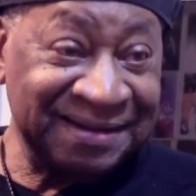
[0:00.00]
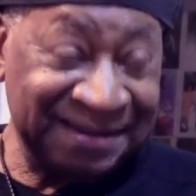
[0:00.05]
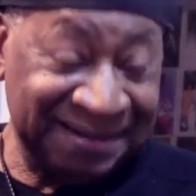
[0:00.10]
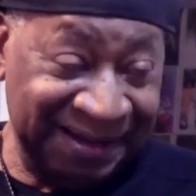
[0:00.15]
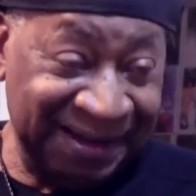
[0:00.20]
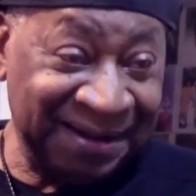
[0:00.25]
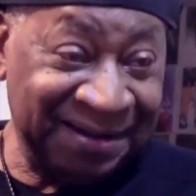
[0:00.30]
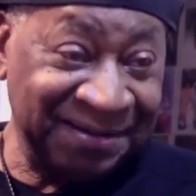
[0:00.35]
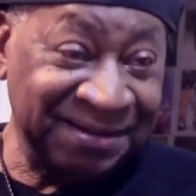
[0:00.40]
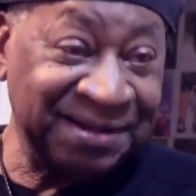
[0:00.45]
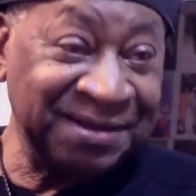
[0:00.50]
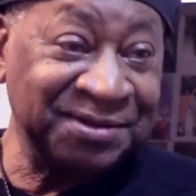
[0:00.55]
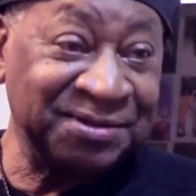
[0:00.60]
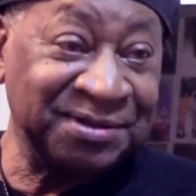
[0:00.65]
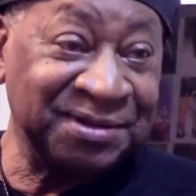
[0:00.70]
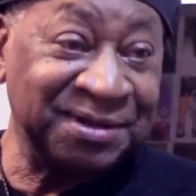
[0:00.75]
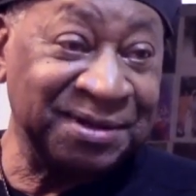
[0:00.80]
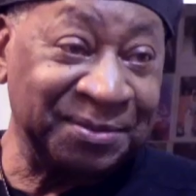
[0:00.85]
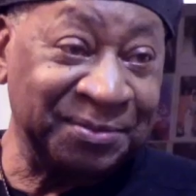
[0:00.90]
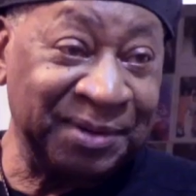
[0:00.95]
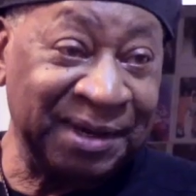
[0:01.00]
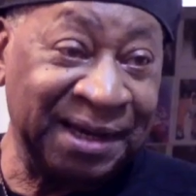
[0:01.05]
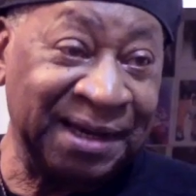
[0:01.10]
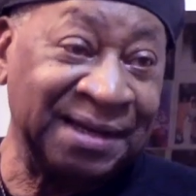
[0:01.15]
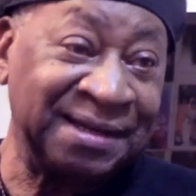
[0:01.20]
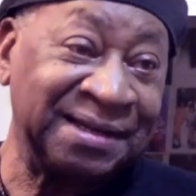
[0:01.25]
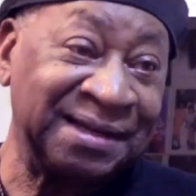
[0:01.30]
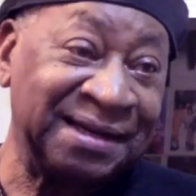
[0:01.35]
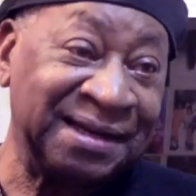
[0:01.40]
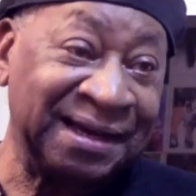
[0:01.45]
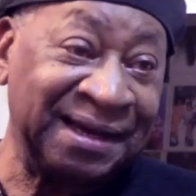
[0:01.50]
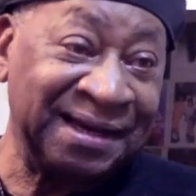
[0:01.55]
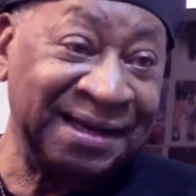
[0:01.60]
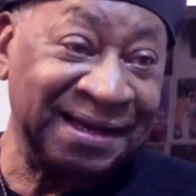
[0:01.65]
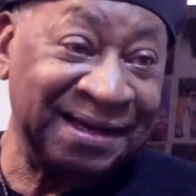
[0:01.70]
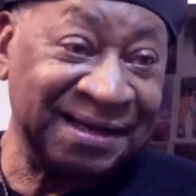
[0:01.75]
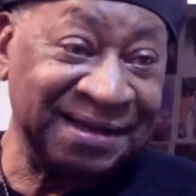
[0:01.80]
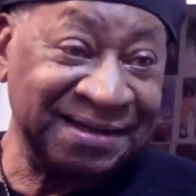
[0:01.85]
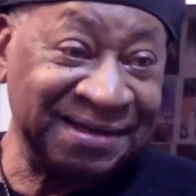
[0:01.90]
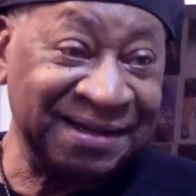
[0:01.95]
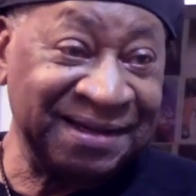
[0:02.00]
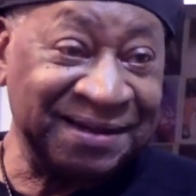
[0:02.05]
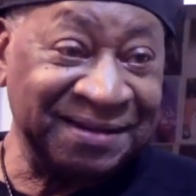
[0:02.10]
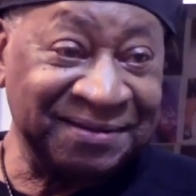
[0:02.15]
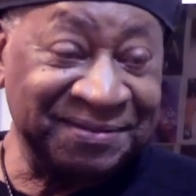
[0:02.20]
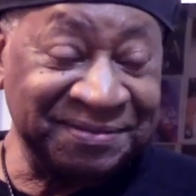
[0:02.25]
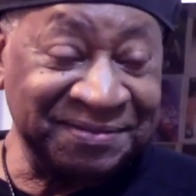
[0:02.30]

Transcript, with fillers: Yeah, these are the band that I had, yeah.